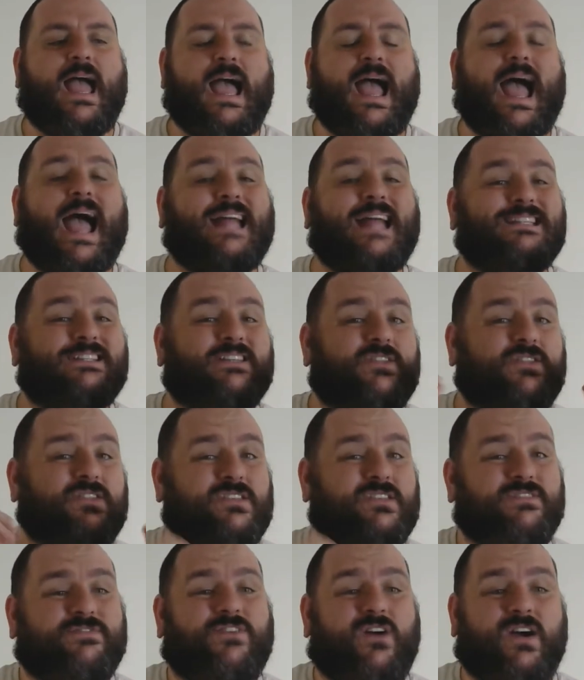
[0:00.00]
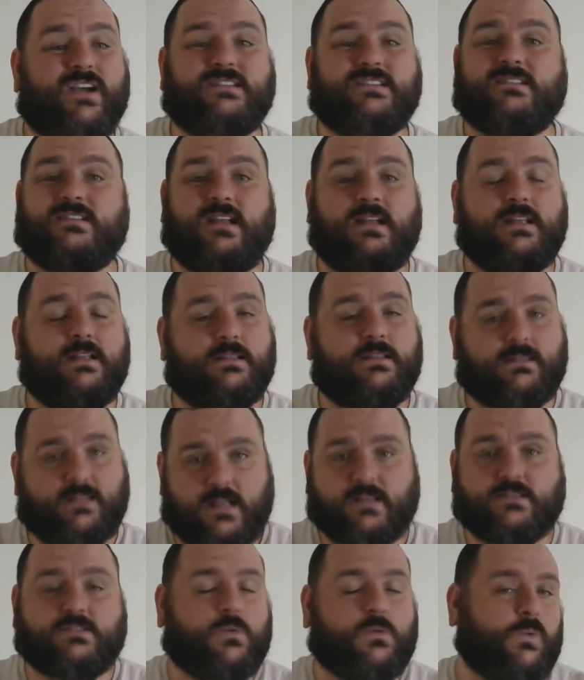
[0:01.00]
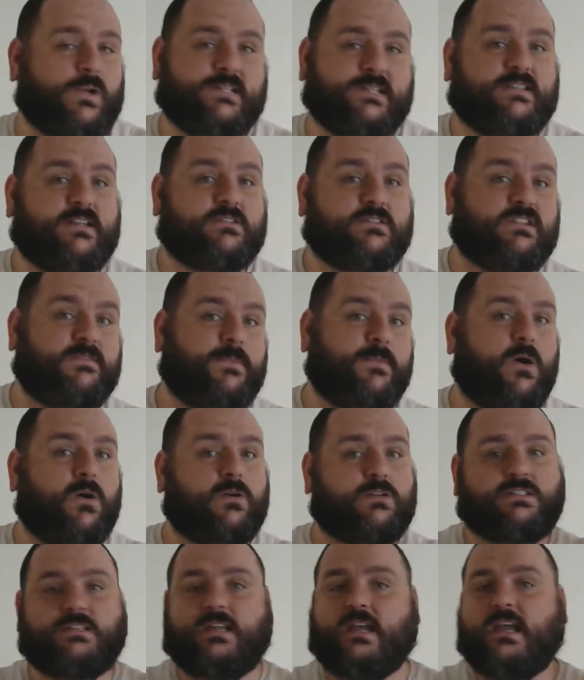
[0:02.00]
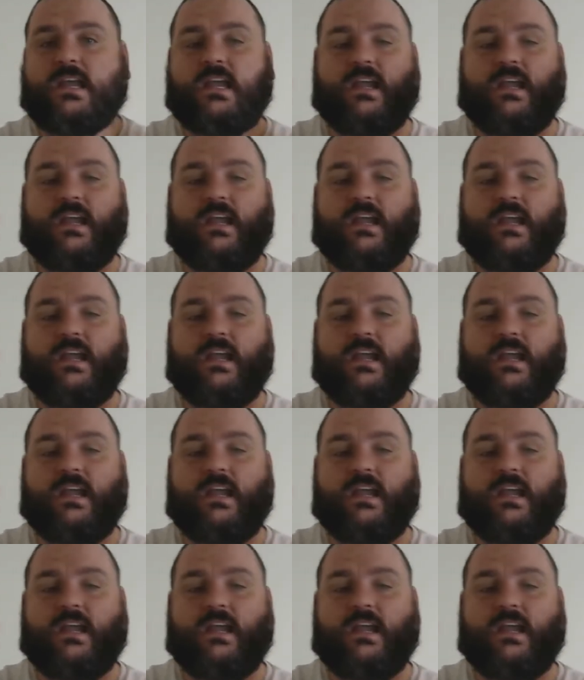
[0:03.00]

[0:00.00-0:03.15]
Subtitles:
and the device does what it says on the box.